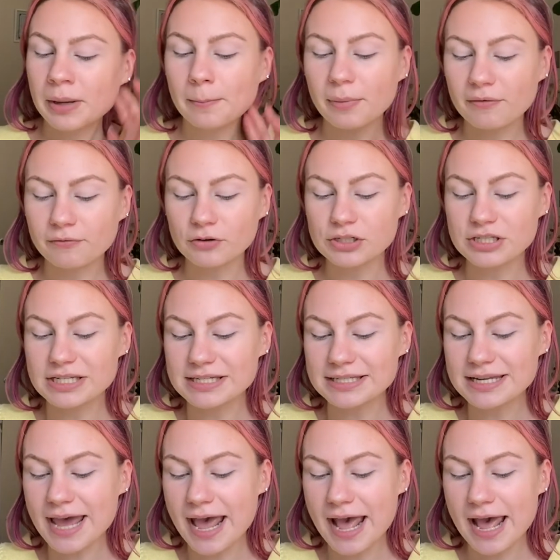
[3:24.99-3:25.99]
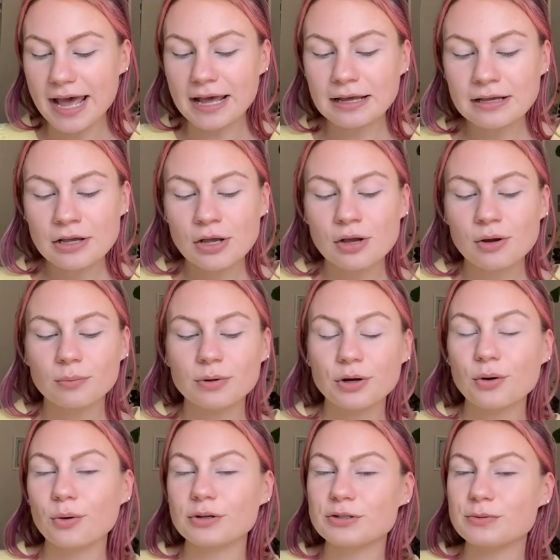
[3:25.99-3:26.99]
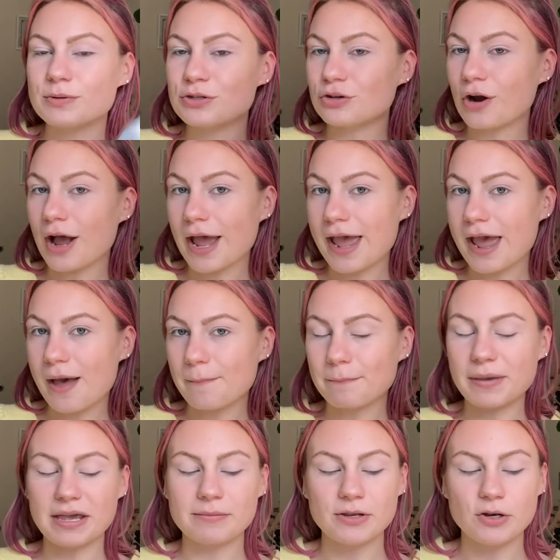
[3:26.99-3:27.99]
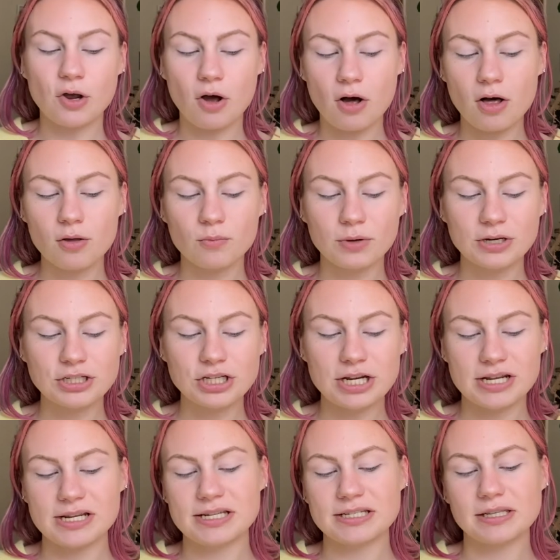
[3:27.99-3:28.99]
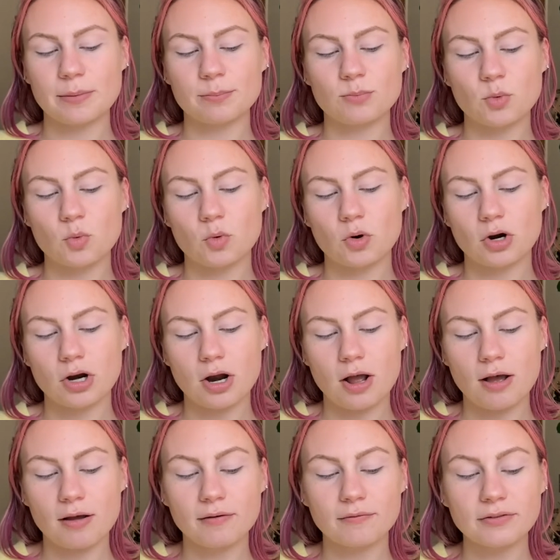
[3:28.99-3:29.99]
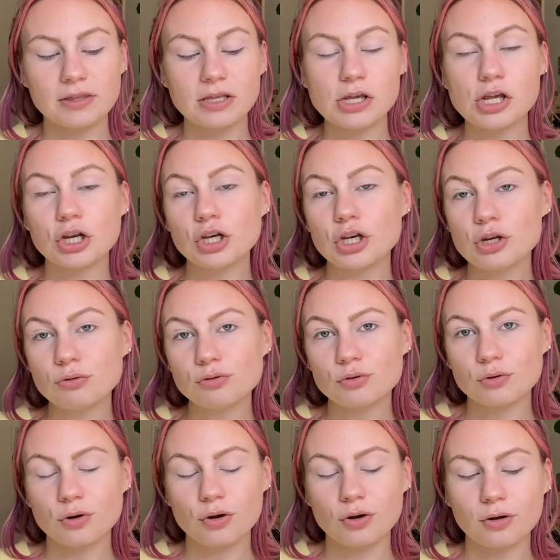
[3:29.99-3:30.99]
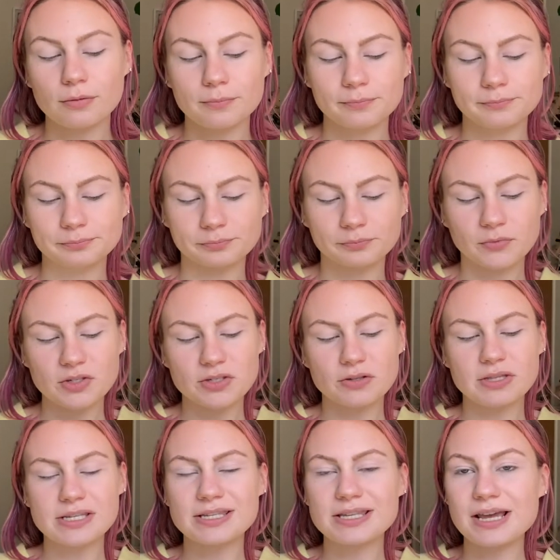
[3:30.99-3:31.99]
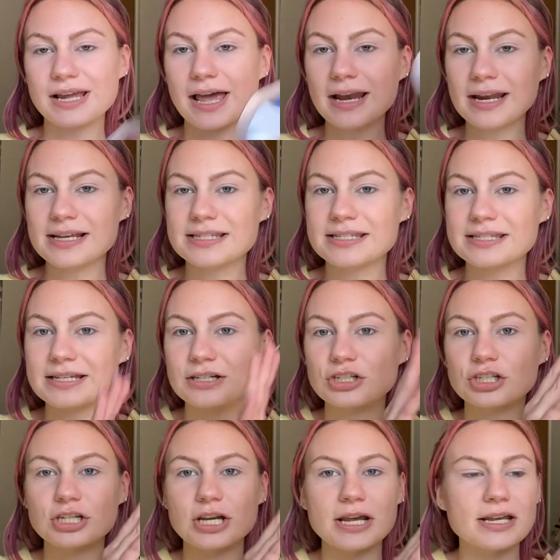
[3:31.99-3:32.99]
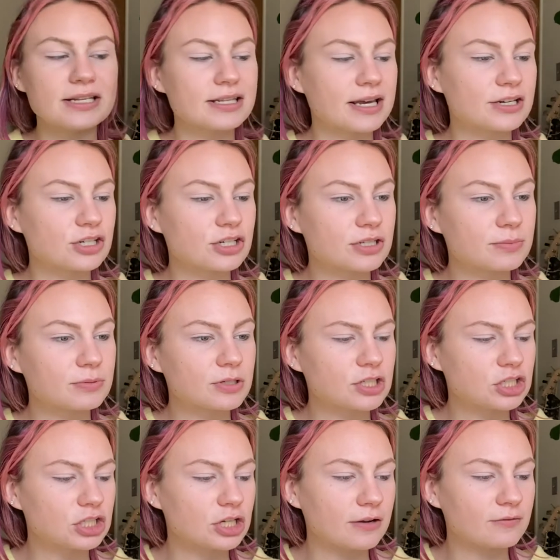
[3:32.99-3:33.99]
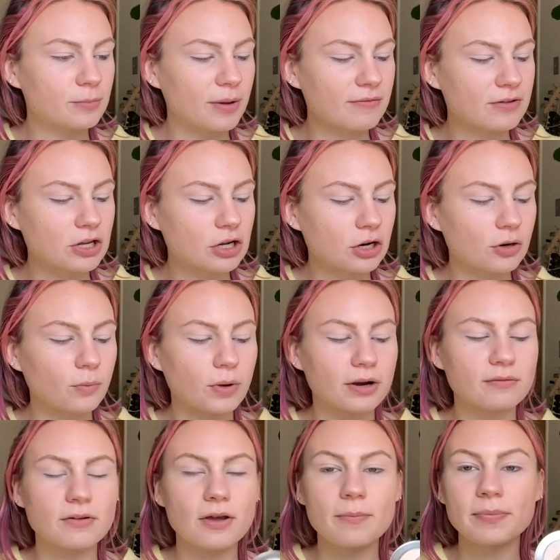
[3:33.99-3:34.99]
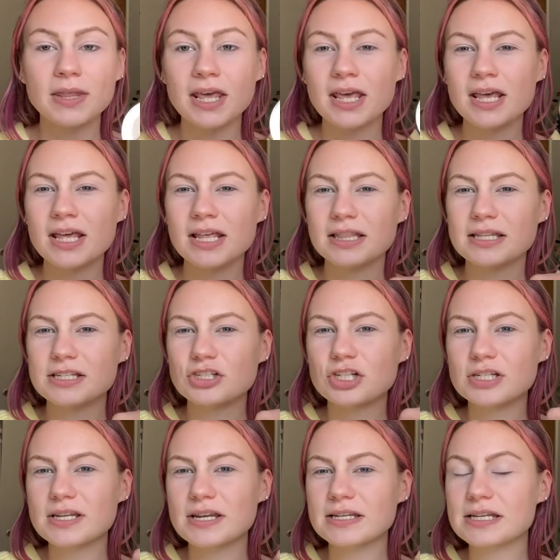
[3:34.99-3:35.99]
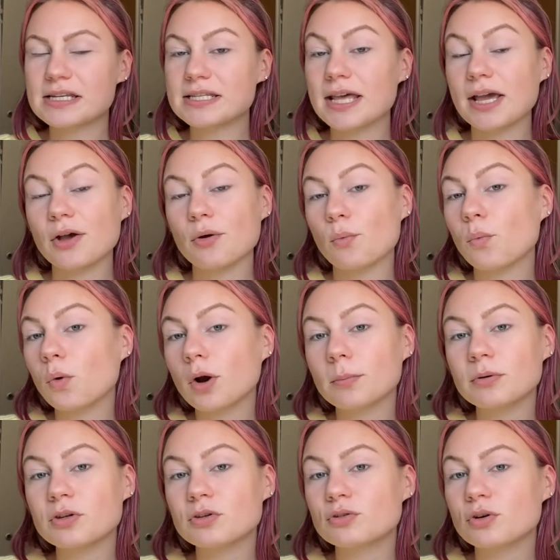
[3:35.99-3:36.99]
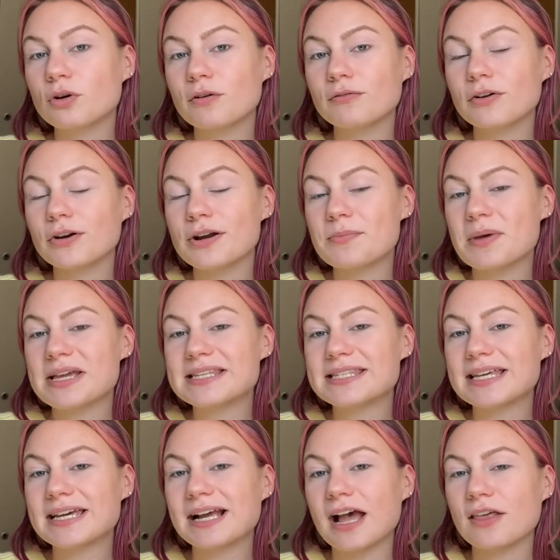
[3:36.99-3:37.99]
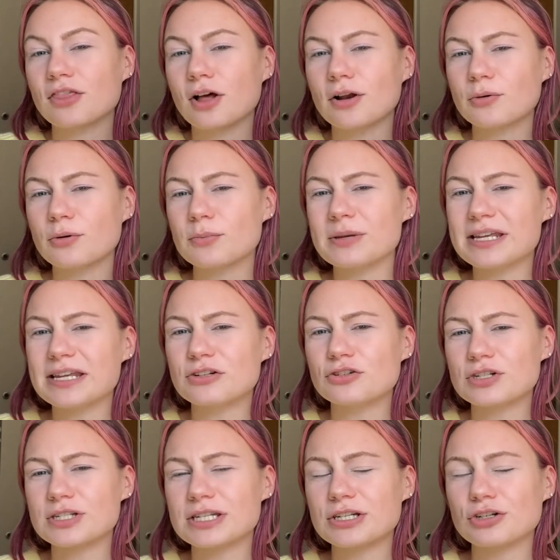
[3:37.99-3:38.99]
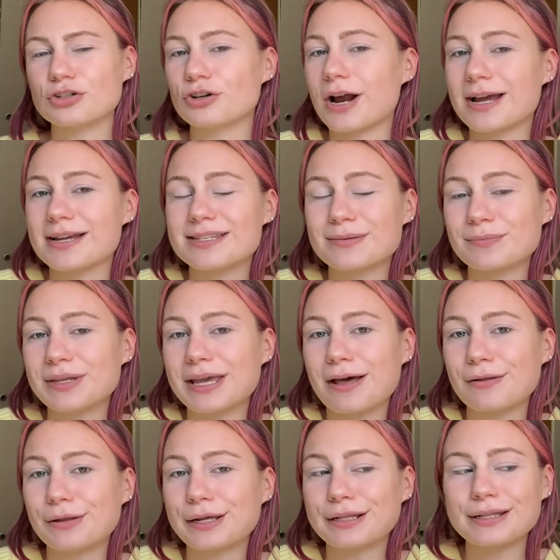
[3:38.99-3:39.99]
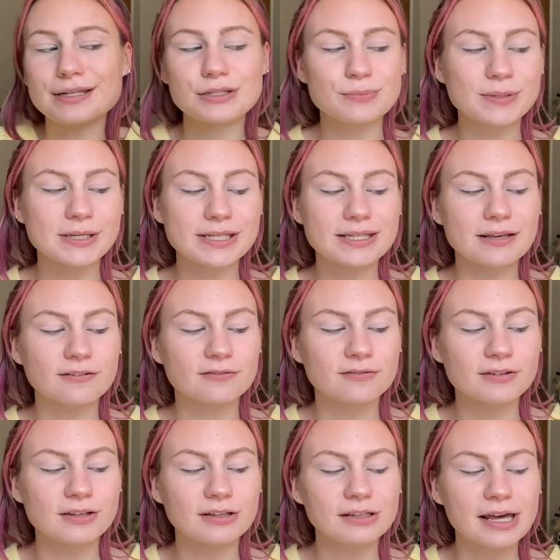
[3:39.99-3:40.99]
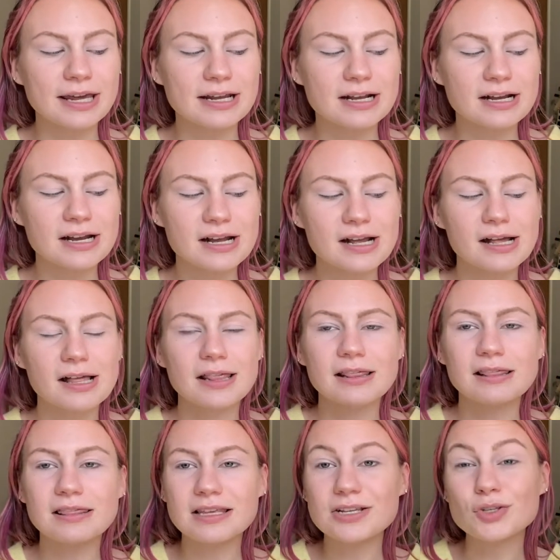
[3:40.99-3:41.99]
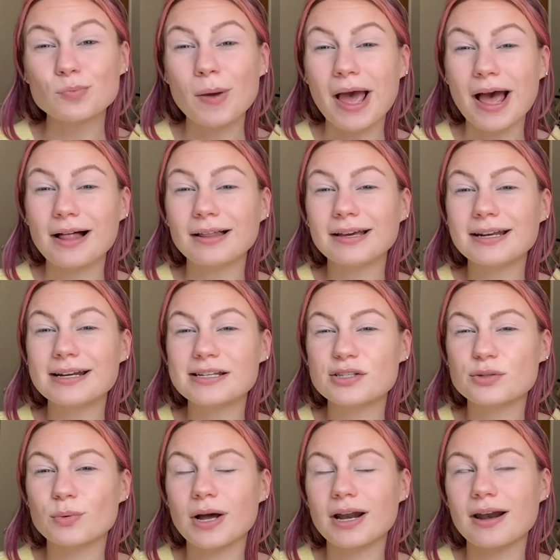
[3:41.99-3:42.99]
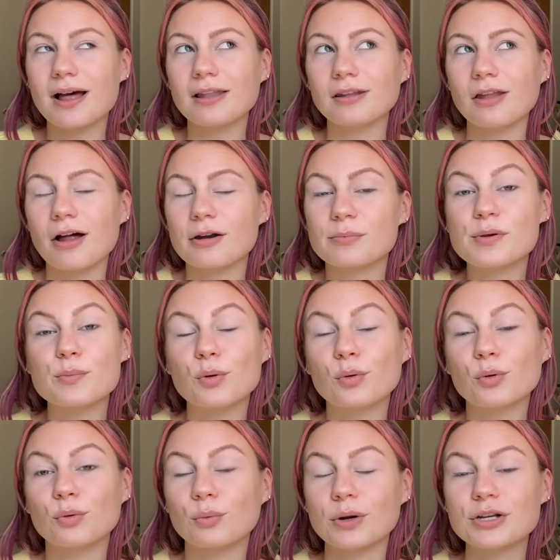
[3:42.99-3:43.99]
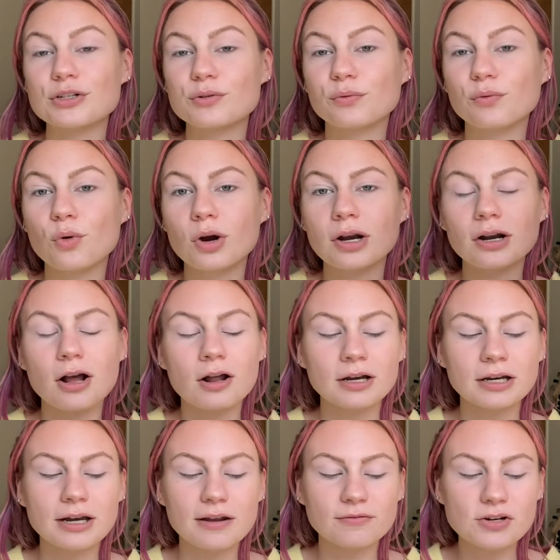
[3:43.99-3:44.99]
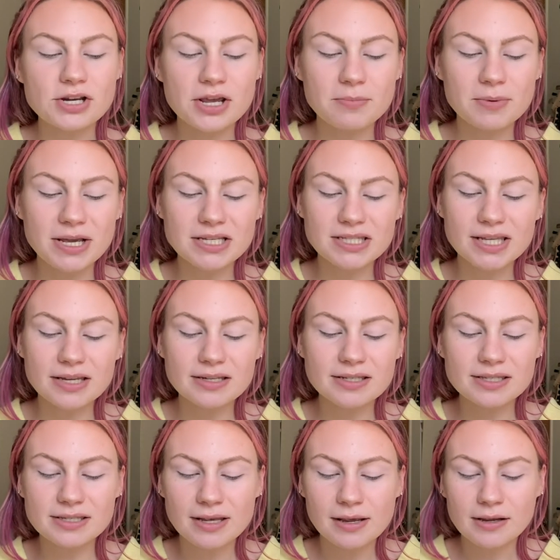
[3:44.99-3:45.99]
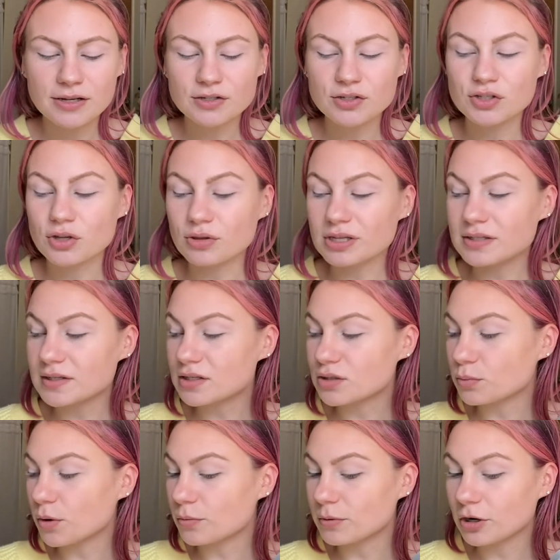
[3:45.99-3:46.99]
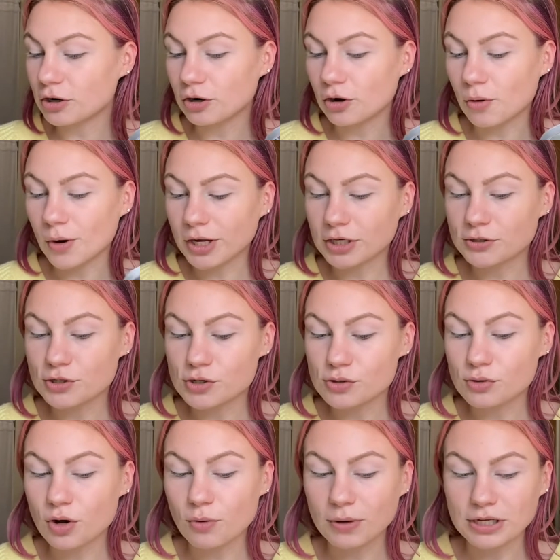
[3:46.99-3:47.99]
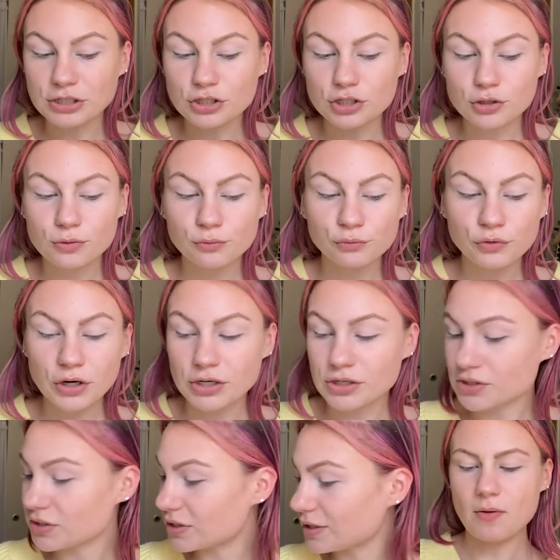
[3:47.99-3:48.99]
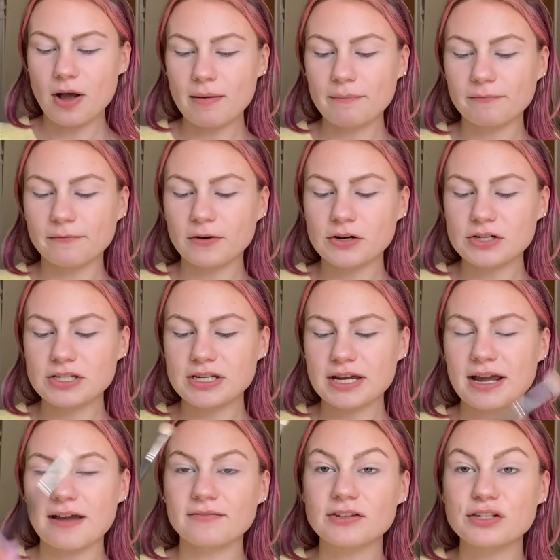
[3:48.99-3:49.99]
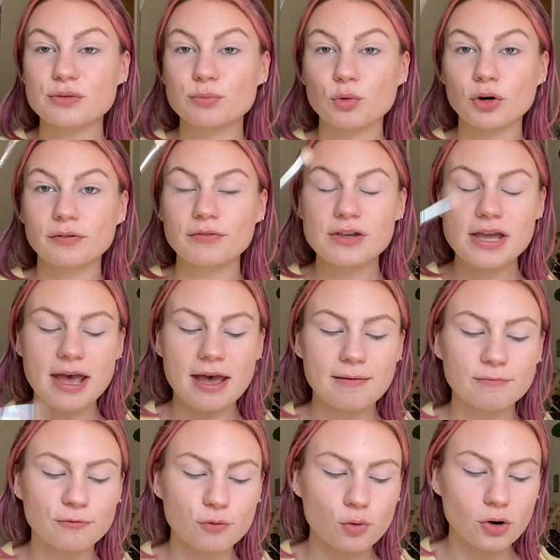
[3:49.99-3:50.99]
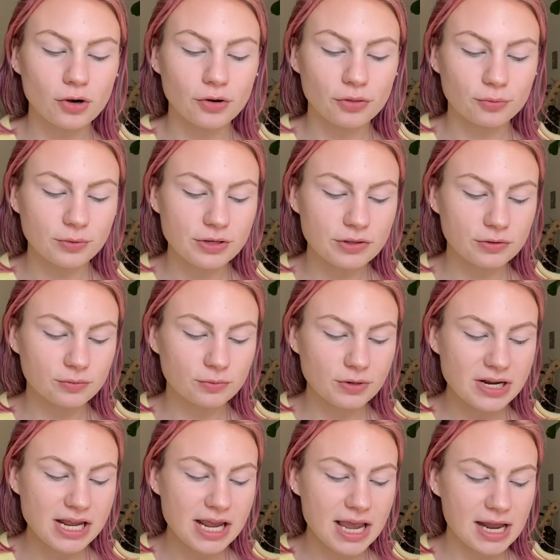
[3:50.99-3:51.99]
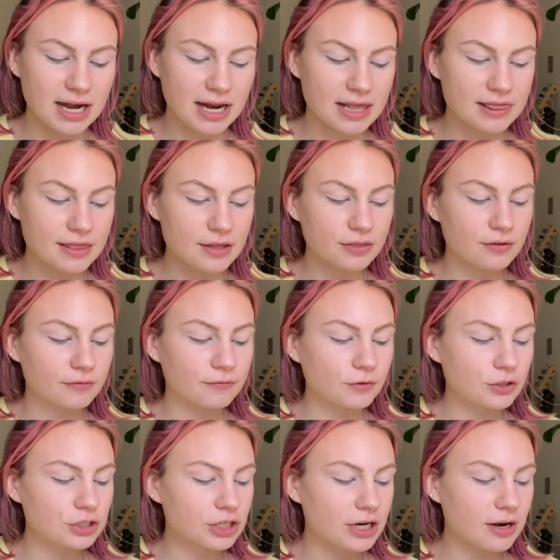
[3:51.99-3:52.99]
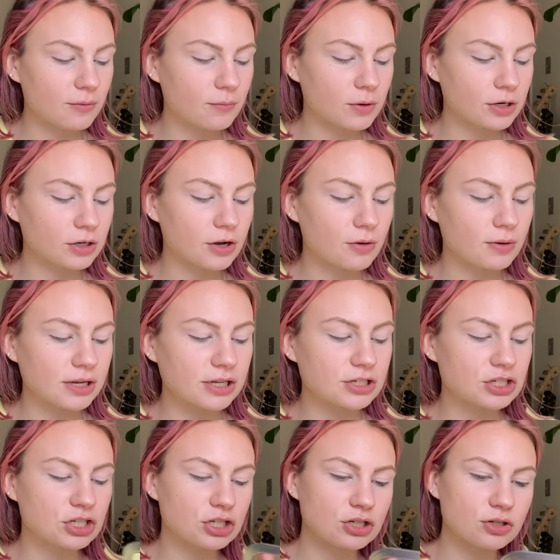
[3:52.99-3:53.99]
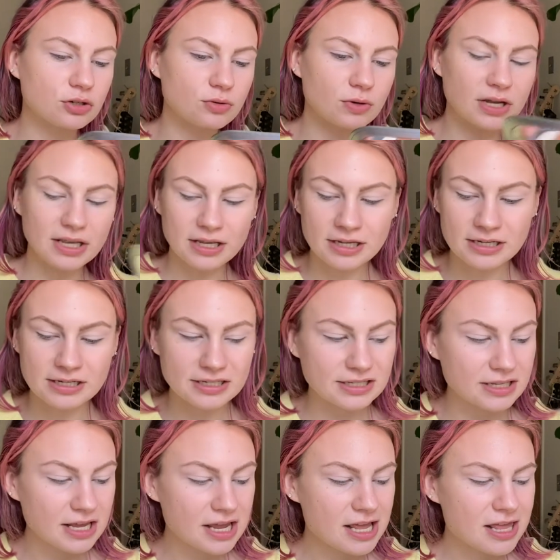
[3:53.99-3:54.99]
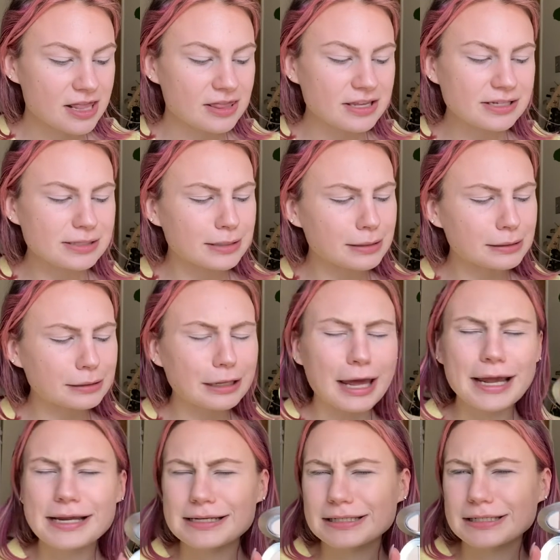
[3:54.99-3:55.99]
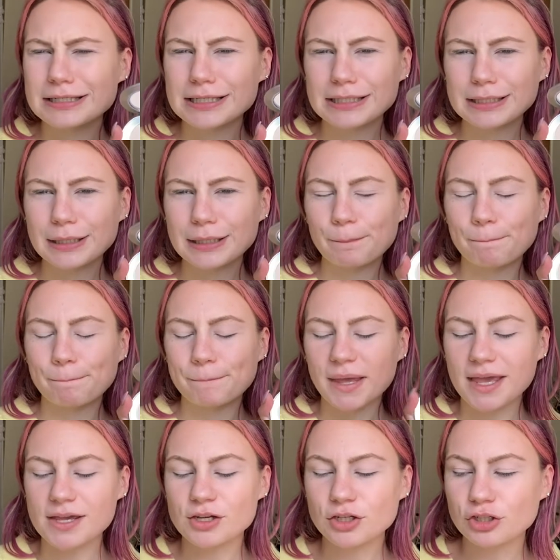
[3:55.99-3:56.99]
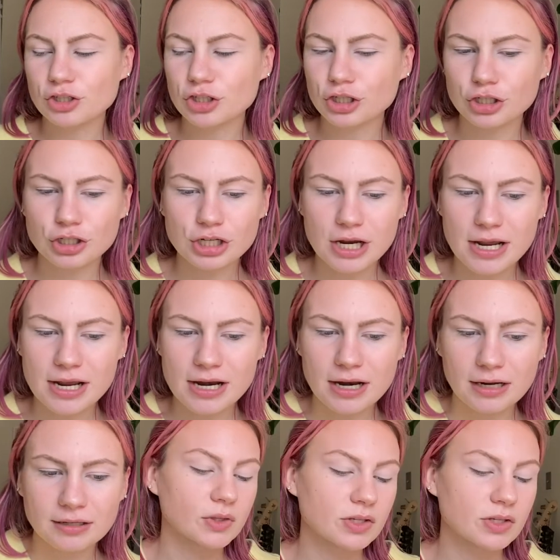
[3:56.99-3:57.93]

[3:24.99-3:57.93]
But for today, we are going to be trying Baby Doll, which is more of the neutral. So this, again, has six shades. I just shoved my finger in one of them. This just is like warm neutral, very basic. I thought it would be interesting to try something out like this because I feel like this palette is what a lot of people would reach for on an everyday basis. So this is what we are going to go into first. Up first, I have this Morphe M433, and I think the first shade I wanna go into is this light beige shade.